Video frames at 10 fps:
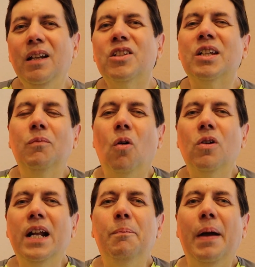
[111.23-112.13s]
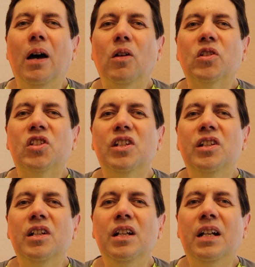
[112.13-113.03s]
some warning bells
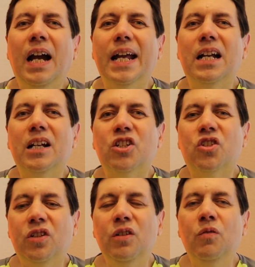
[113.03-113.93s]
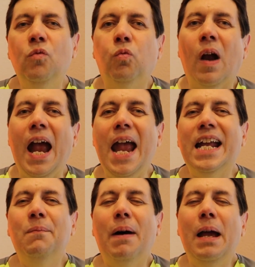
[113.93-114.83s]
kind of rang
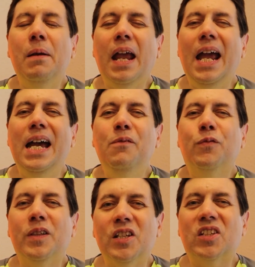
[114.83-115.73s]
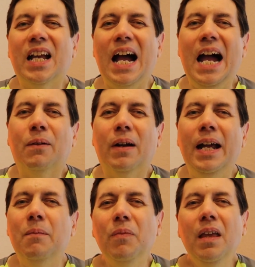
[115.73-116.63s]
in my head for this guy,
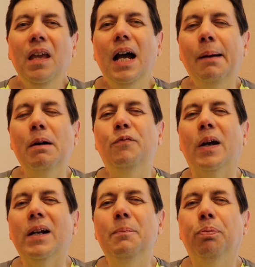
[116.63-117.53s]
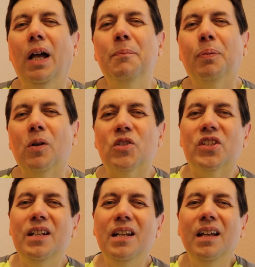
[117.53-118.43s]
right? I'm a very blunt
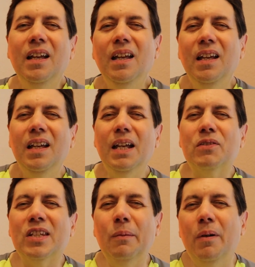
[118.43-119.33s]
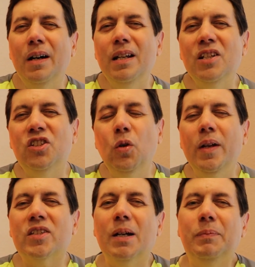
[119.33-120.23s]
person. If someone is
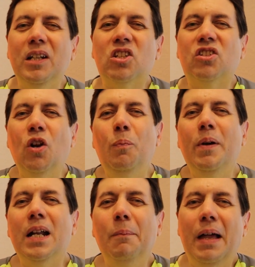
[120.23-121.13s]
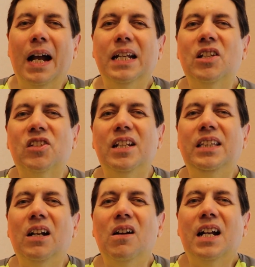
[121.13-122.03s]
doing something stupid, I'm not going to sit
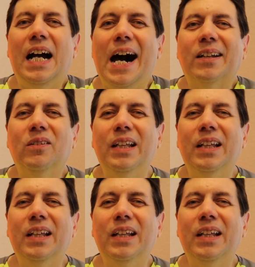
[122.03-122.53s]
there and coddle